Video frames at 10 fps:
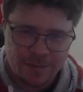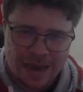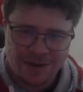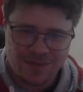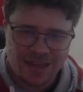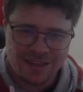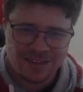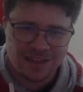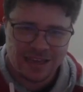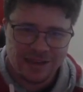Adam
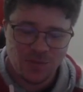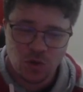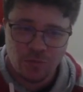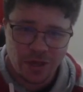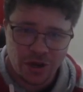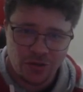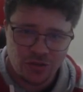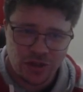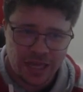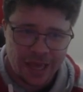Kingsley could be Coach of
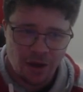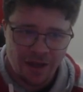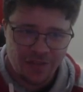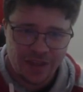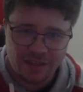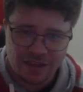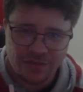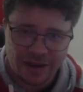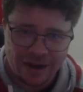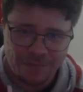the Year. I think he's
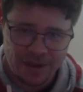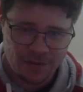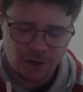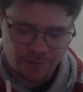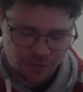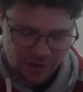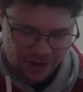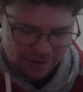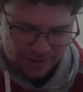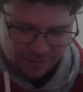definitely up there, top
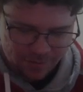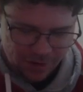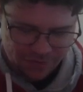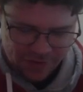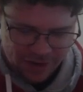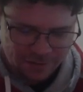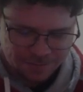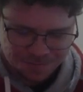3 by far.